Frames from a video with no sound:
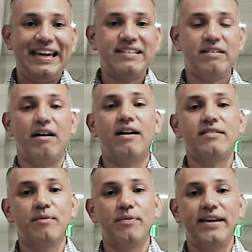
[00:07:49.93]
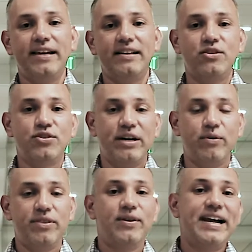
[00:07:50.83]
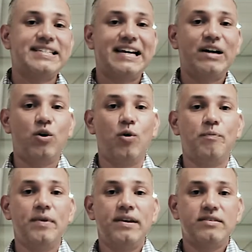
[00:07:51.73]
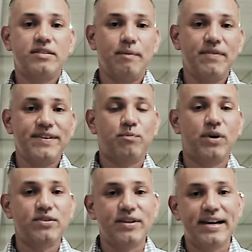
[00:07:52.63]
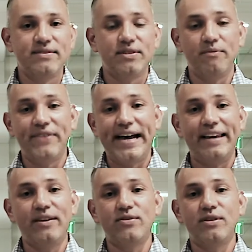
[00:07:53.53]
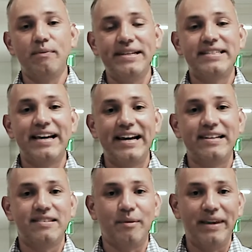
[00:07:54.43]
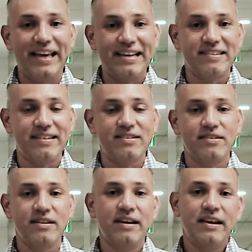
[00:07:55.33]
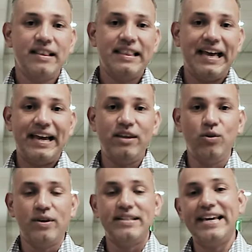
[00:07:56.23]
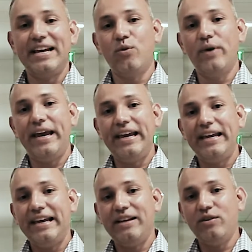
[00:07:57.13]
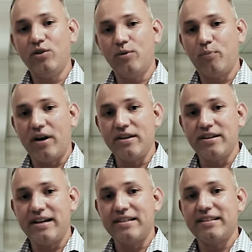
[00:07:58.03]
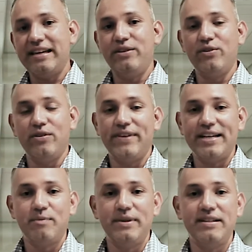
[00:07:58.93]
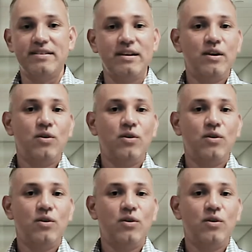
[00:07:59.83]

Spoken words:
it is an awesome thing to share with you guys. I hope some of this brought you guys some value, some insights, some lessons that you can take away in your projects, in your investments,